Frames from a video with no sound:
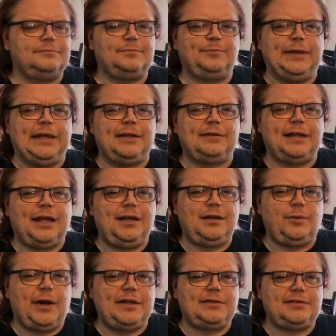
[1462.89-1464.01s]
Beer
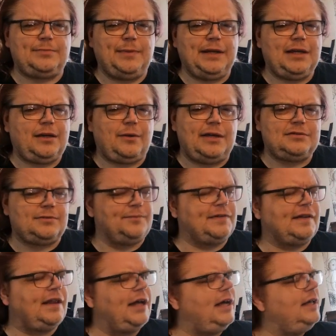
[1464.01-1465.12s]
quest, something
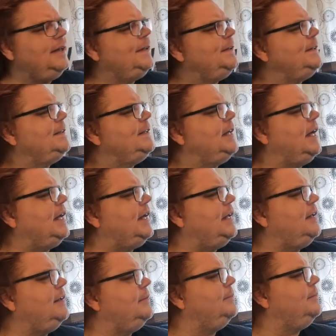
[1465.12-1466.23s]
like
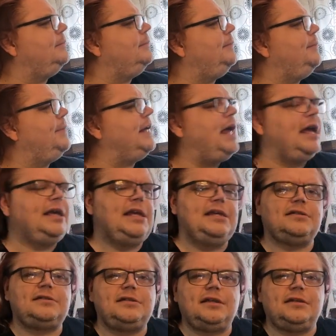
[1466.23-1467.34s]
that. But yeah,
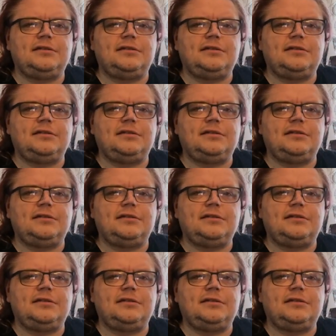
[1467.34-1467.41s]
it's